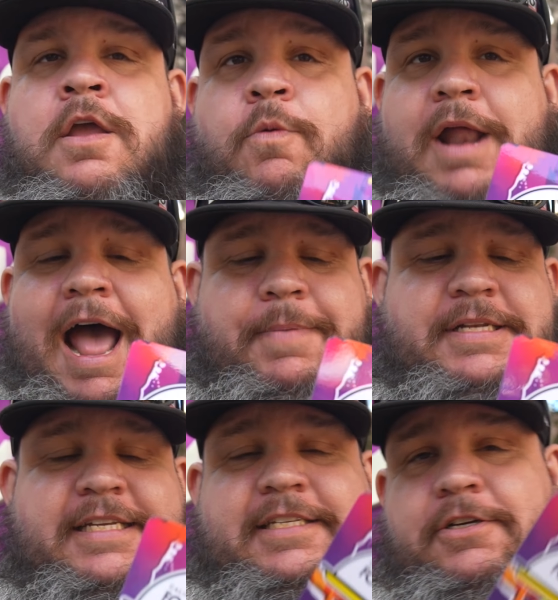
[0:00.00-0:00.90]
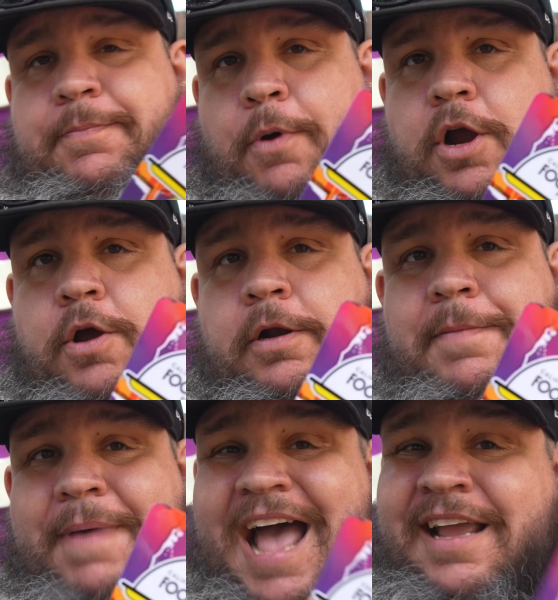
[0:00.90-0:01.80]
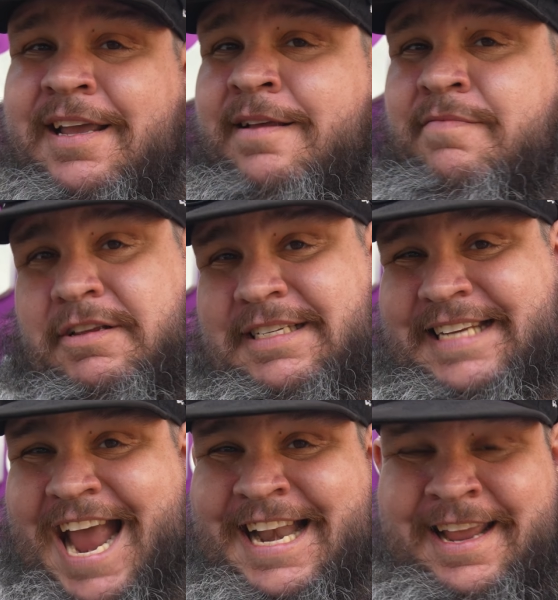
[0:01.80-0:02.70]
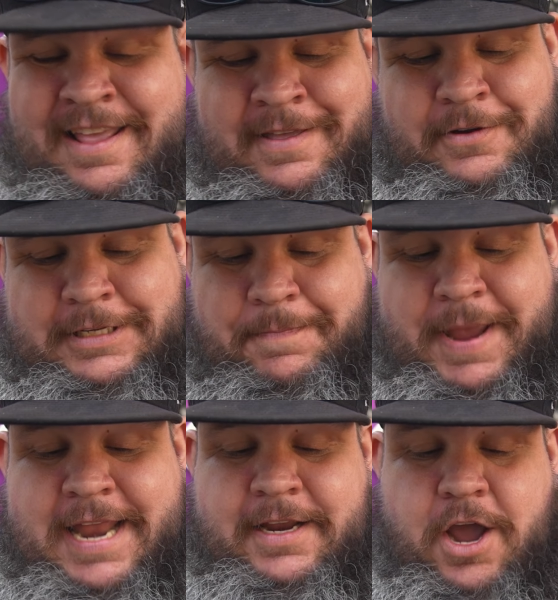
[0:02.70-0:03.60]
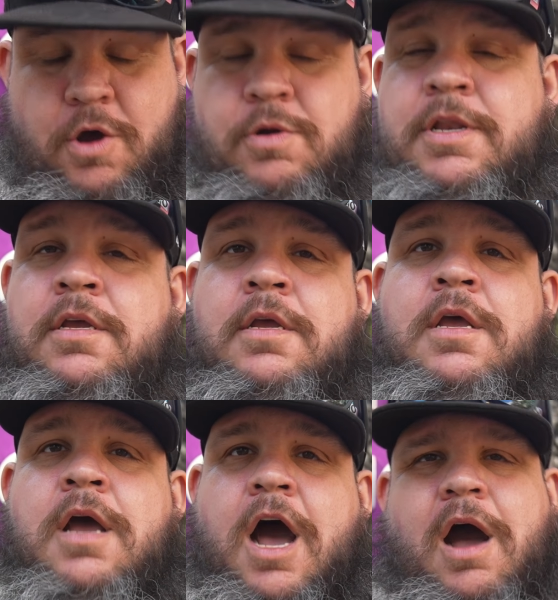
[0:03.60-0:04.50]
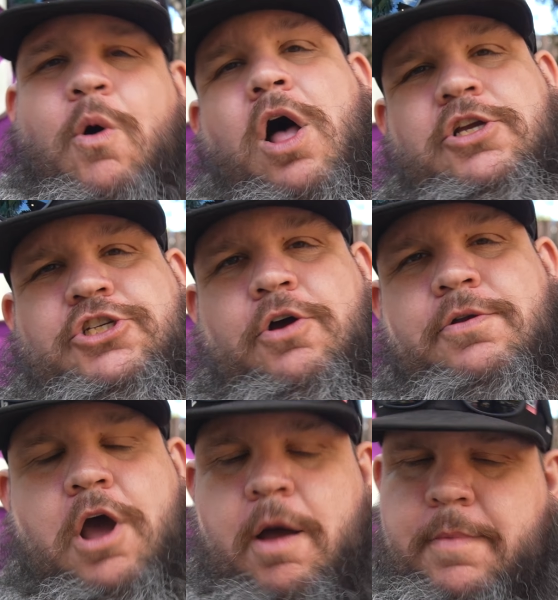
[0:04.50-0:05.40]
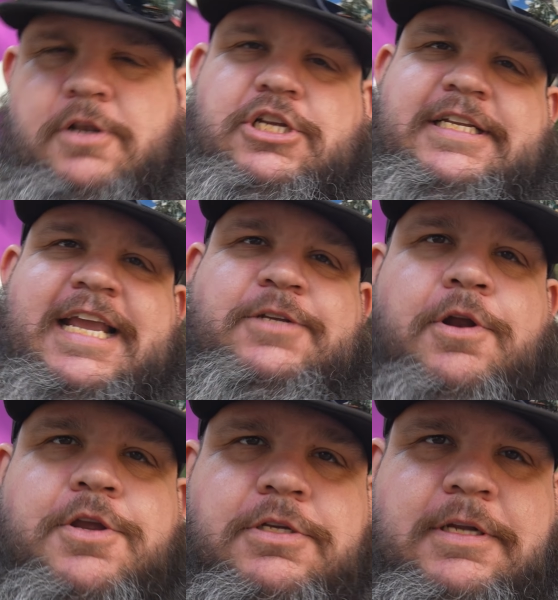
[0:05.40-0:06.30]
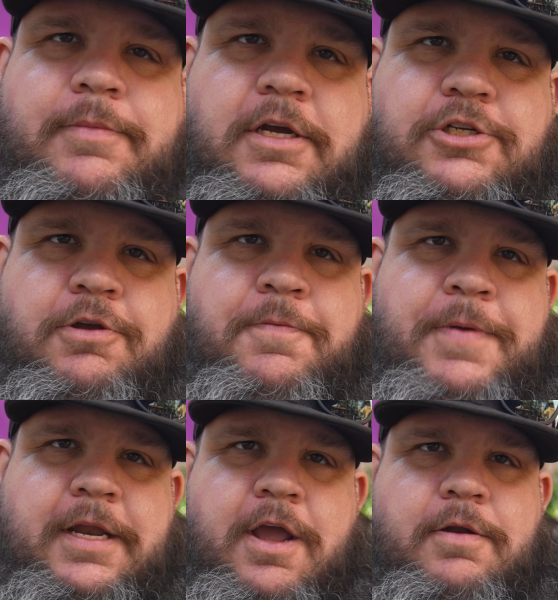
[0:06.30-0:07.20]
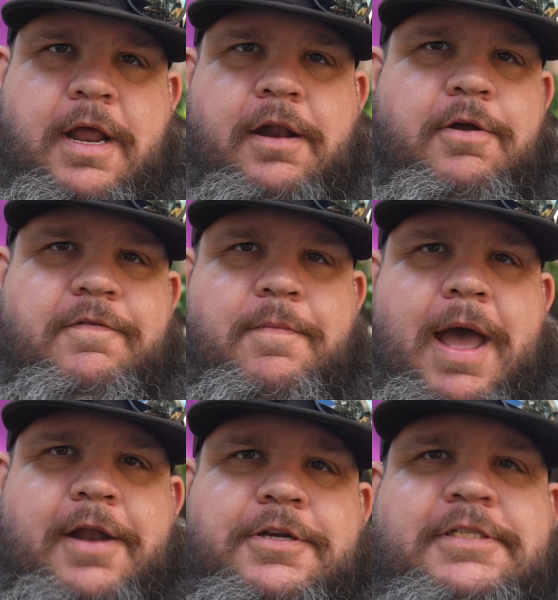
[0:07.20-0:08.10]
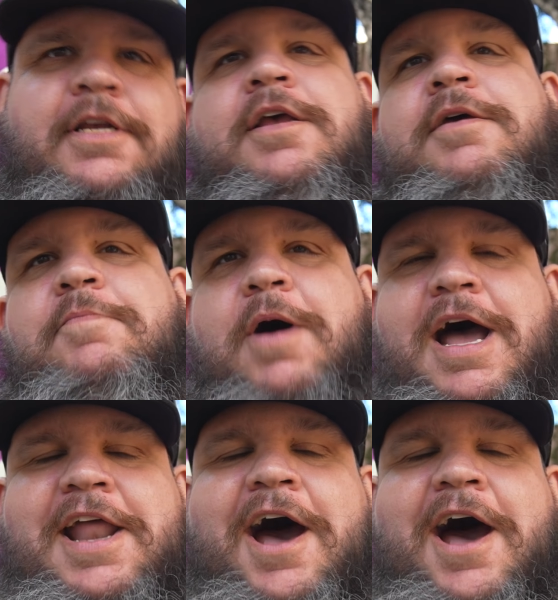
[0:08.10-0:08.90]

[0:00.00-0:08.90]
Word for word: What happens is there's a barcode on the back. They'll scan it and then there's a pin code uh, well, I'll show, no, I'm not, just in case we don't use it, I'm not gonna show the pin code. I don't know if it matters. But